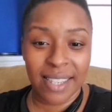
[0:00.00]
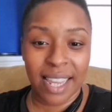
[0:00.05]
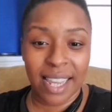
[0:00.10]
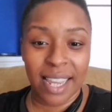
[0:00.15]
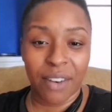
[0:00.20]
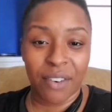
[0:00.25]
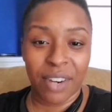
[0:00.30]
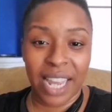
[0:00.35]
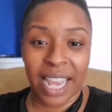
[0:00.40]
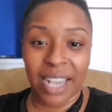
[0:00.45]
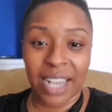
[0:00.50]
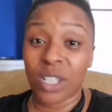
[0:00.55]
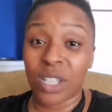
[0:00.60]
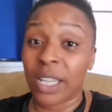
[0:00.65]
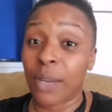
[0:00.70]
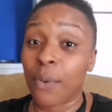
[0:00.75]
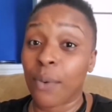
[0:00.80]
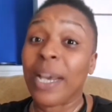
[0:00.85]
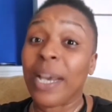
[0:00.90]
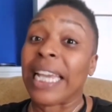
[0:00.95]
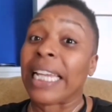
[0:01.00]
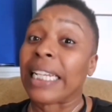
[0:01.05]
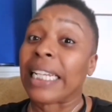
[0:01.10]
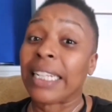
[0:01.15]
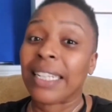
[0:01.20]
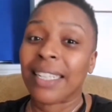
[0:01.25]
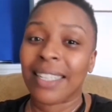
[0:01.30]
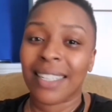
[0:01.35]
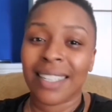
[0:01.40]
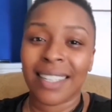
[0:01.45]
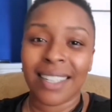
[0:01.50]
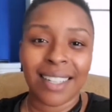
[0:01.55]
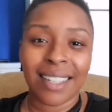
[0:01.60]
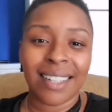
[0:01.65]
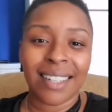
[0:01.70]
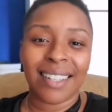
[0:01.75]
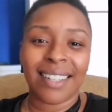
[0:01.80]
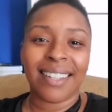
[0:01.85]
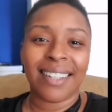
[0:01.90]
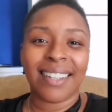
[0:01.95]
and actually win.
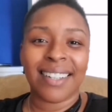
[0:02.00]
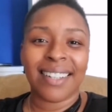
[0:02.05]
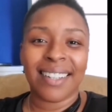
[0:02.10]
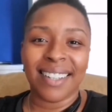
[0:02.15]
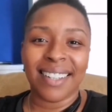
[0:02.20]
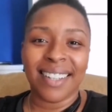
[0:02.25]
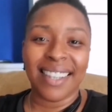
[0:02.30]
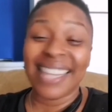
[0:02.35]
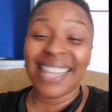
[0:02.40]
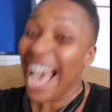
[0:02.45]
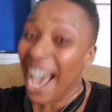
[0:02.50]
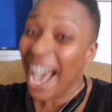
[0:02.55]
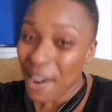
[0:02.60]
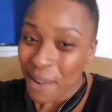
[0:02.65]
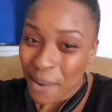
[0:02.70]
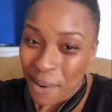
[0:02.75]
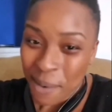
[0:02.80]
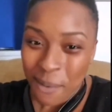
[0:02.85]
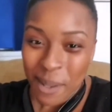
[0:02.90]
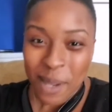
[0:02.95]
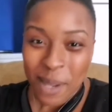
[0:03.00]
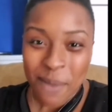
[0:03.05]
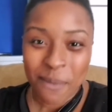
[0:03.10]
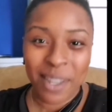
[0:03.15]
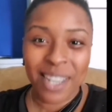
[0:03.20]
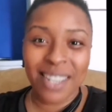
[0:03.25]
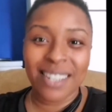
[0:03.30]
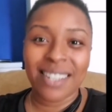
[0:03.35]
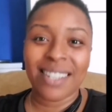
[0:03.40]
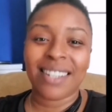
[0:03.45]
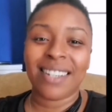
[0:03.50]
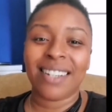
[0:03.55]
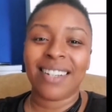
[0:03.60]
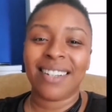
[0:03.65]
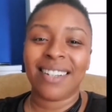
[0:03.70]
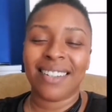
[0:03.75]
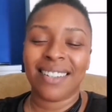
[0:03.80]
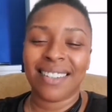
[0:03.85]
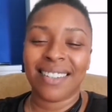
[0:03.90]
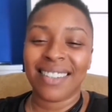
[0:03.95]
That would be amazing.
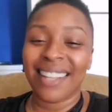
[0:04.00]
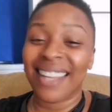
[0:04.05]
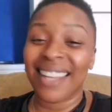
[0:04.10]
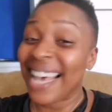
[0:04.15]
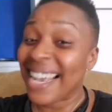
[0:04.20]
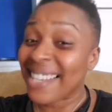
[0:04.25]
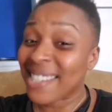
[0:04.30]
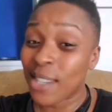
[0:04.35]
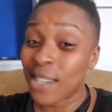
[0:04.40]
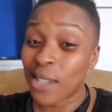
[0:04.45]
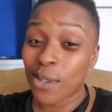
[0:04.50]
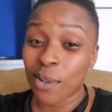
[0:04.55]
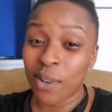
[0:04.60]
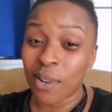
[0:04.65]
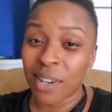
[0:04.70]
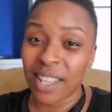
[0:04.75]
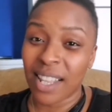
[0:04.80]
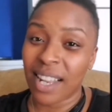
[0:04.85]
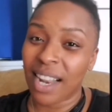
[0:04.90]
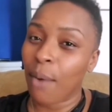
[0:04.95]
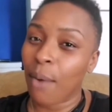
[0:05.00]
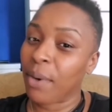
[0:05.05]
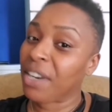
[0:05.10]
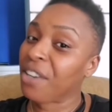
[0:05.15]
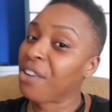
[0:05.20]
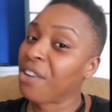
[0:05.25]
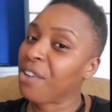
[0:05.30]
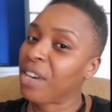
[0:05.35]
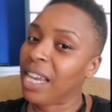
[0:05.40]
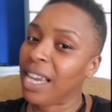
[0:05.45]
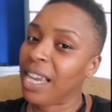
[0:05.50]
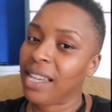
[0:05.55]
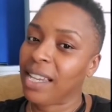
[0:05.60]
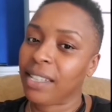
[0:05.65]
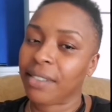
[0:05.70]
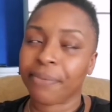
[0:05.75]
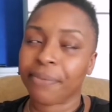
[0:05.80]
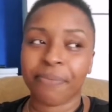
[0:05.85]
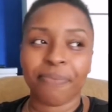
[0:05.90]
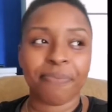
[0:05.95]
Now that's a story that I want to create.
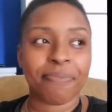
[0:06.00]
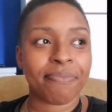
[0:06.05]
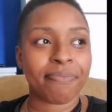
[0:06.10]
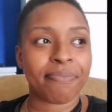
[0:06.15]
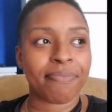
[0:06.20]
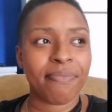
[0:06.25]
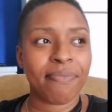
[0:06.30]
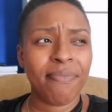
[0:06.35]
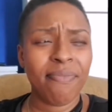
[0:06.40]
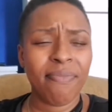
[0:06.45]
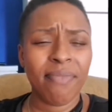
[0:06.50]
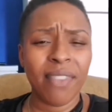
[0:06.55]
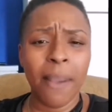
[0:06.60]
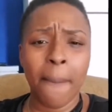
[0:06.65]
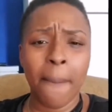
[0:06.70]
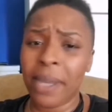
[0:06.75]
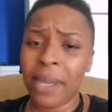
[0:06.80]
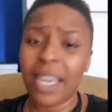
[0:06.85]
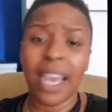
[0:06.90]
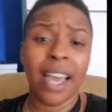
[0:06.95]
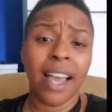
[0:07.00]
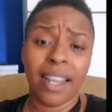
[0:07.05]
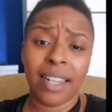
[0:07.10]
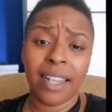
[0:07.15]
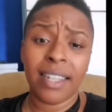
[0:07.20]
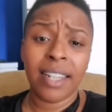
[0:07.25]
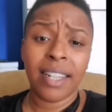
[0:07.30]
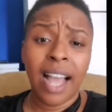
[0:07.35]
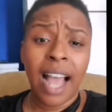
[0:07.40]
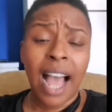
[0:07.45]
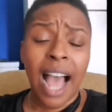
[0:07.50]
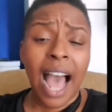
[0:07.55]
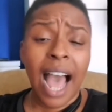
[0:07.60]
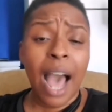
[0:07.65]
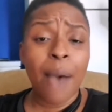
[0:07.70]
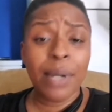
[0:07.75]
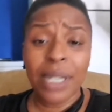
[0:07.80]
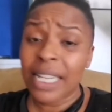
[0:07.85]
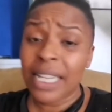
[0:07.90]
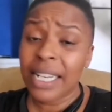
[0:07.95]
But yeah, I
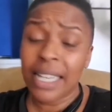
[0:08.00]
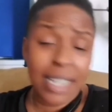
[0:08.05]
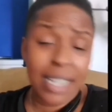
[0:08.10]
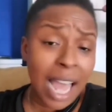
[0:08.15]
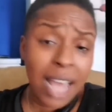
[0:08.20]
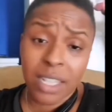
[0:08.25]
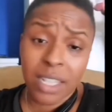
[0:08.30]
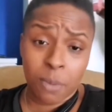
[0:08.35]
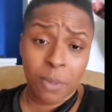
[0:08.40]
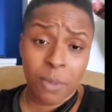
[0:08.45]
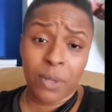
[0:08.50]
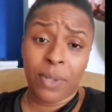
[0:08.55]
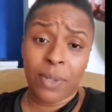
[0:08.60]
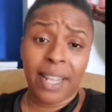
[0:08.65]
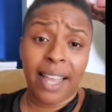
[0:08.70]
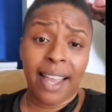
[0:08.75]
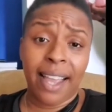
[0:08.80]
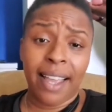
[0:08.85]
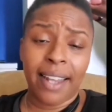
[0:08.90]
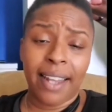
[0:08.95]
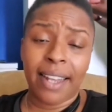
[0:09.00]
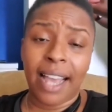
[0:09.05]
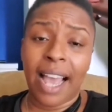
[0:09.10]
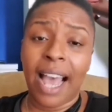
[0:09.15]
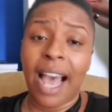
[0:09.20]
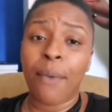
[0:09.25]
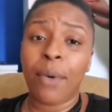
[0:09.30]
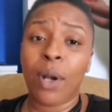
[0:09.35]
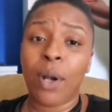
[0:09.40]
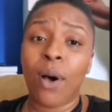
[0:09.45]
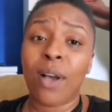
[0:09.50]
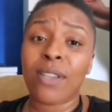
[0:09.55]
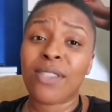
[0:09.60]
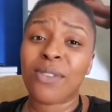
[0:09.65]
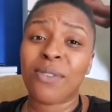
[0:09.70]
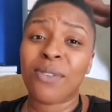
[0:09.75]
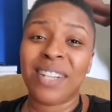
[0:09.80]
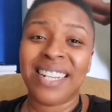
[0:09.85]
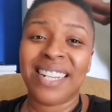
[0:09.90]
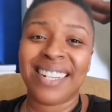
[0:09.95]
would need acknowledgement on that. I would also
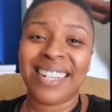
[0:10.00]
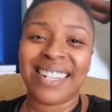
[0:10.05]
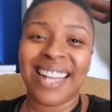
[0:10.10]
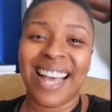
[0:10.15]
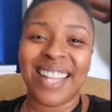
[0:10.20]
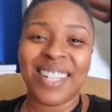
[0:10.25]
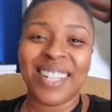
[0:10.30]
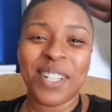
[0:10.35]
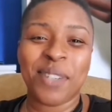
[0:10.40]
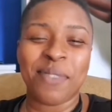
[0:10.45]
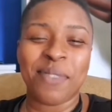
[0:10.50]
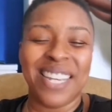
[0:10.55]
need acknowledgement.